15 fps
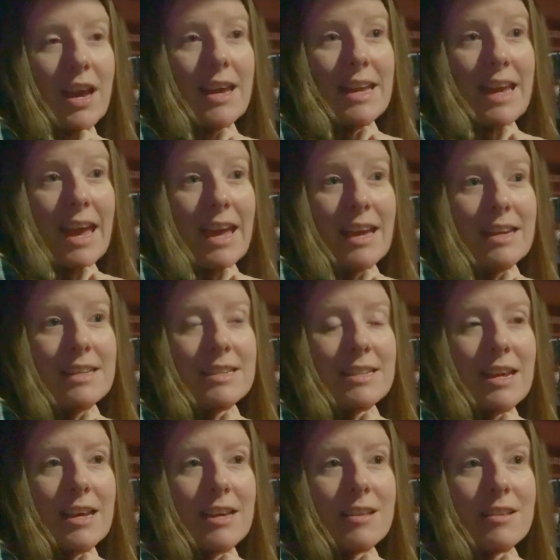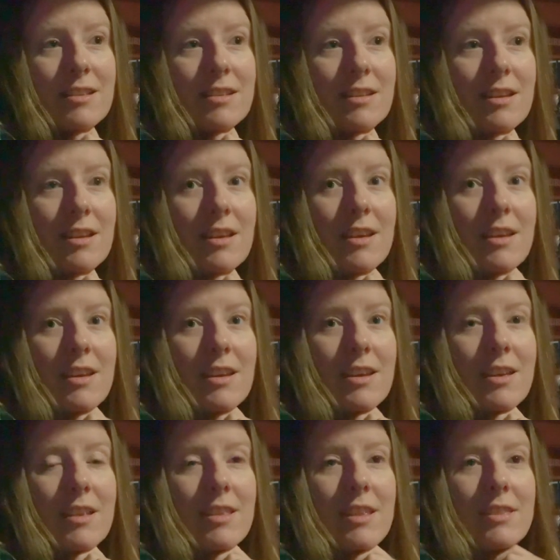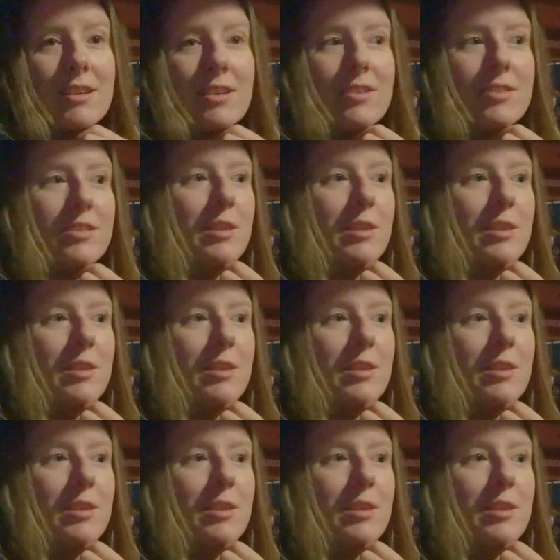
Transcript: can tell that there is